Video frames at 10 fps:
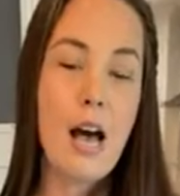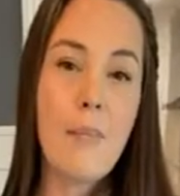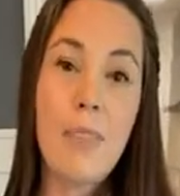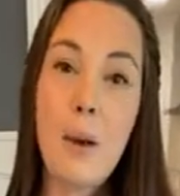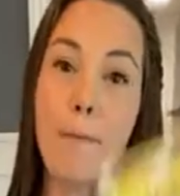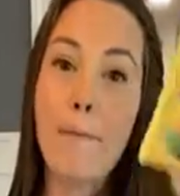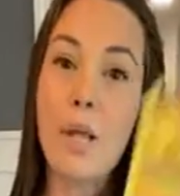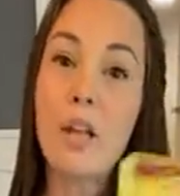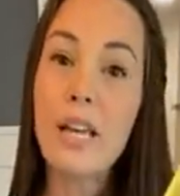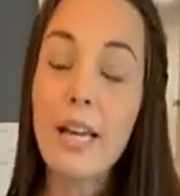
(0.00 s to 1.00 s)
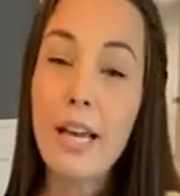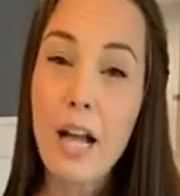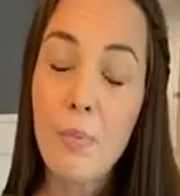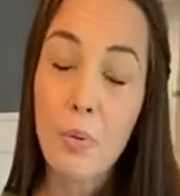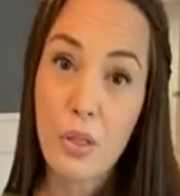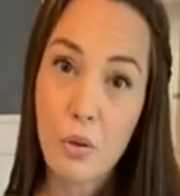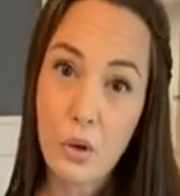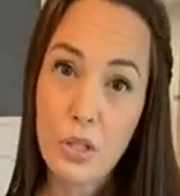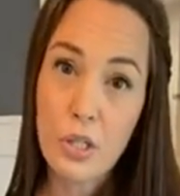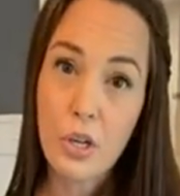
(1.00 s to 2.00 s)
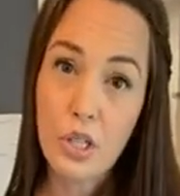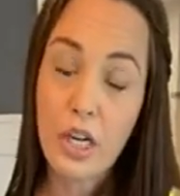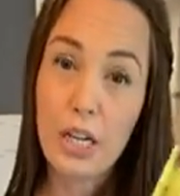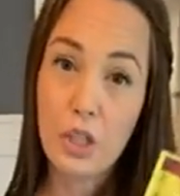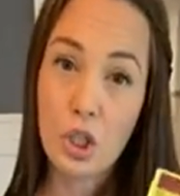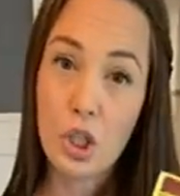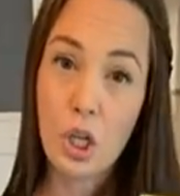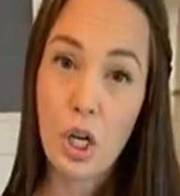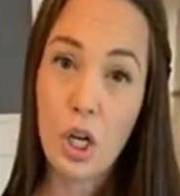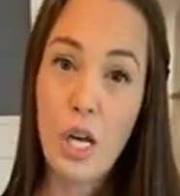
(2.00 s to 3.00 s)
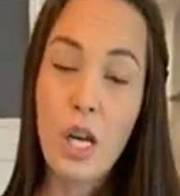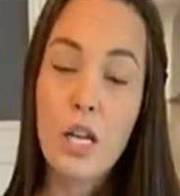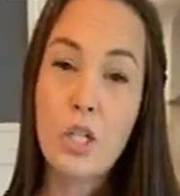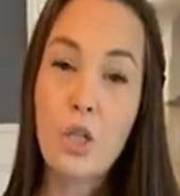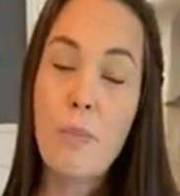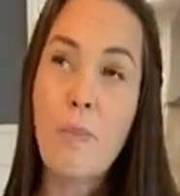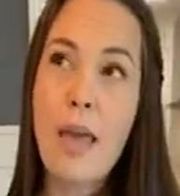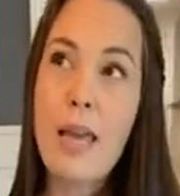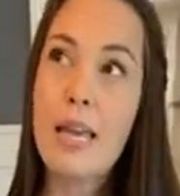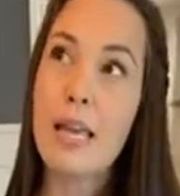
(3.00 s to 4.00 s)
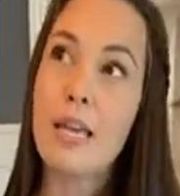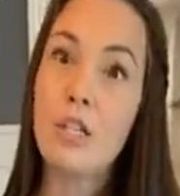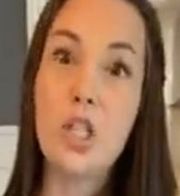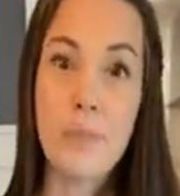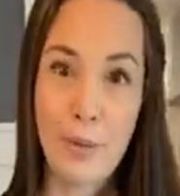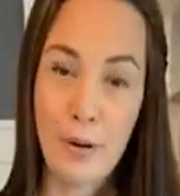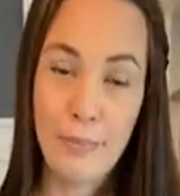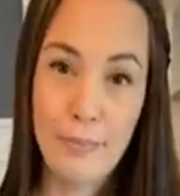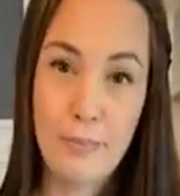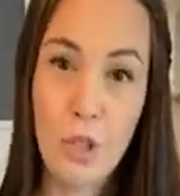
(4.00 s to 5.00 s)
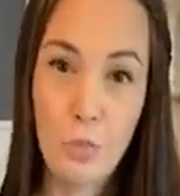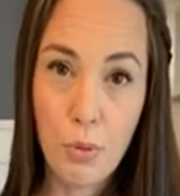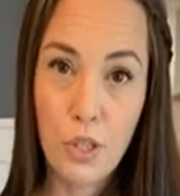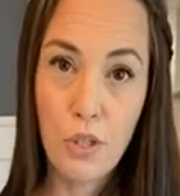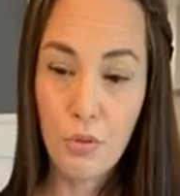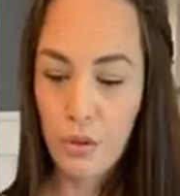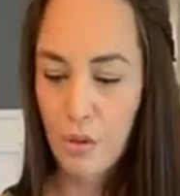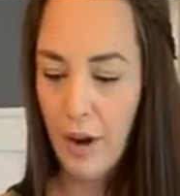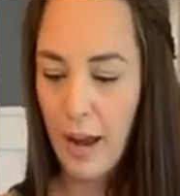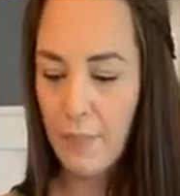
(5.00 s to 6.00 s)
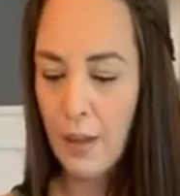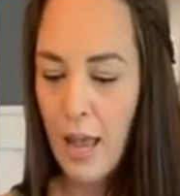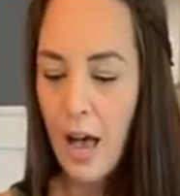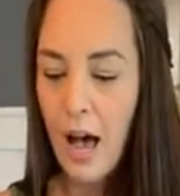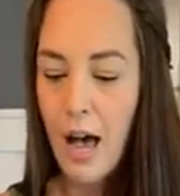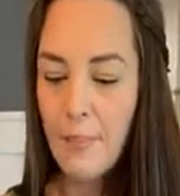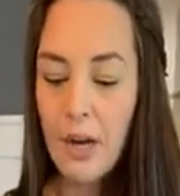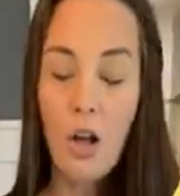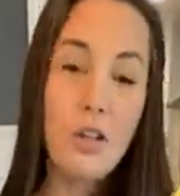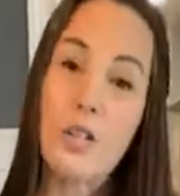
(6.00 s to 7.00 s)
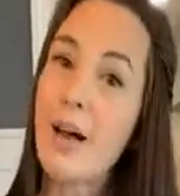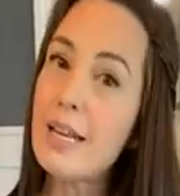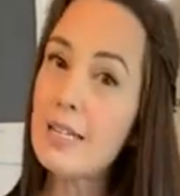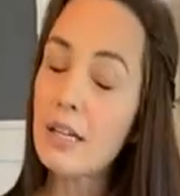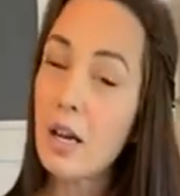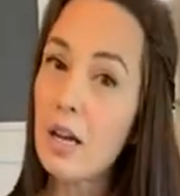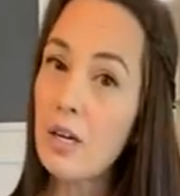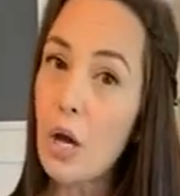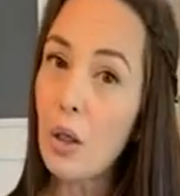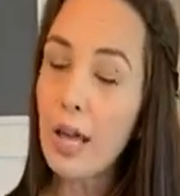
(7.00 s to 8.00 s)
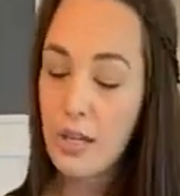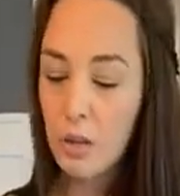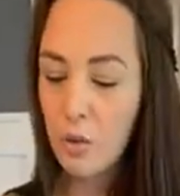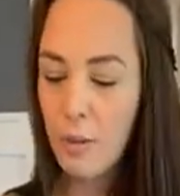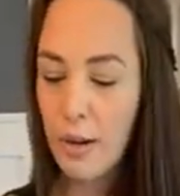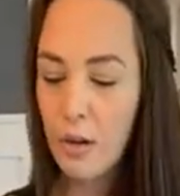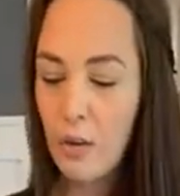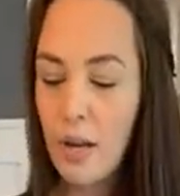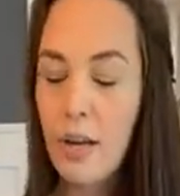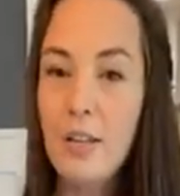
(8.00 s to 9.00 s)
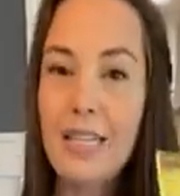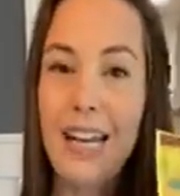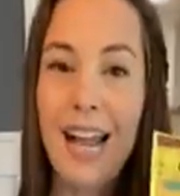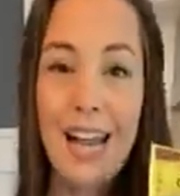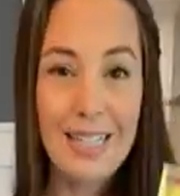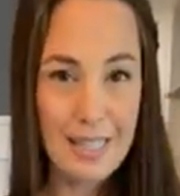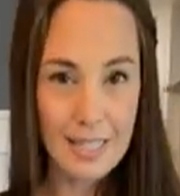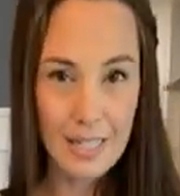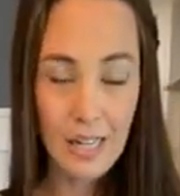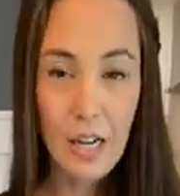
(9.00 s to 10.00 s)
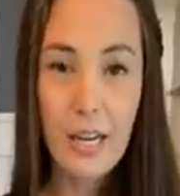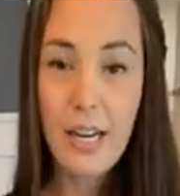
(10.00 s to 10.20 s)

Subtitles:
they're bulking it up with cornstarch and sugar to make it cheaper to produce, okay? It also has the canola and soybean oils. It has the silicon